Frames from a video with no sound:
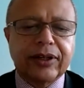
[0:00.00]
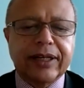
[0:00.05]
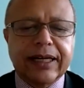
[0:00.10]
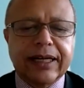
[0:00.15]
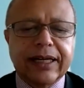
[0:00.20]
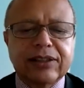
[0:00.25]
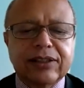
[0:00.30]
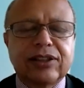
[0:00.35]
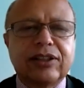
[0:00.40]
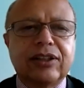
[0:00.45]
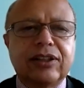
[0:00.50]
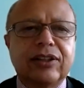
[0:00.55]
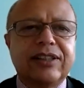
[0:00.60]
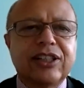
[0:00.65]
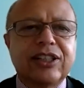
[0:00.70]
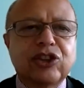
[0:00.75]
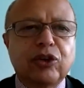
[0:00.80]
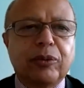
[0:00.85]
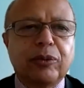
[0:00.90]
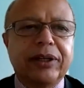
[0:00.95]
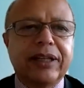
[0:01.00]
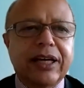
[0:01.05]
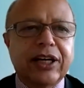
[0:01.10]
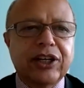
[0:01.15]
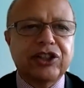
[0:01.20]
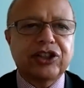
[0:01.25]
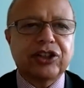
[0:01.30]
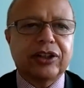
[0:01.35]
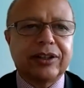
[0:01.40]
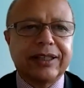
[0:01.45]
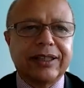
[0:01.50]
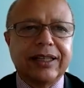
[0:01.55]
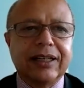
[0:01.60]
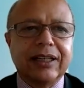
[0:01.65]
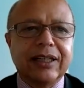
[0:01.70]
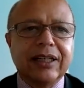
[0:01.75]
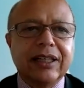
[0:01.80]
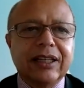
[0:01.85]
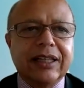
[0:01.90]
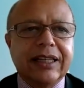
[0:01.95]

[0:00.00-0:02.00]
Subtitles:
Against Discrimination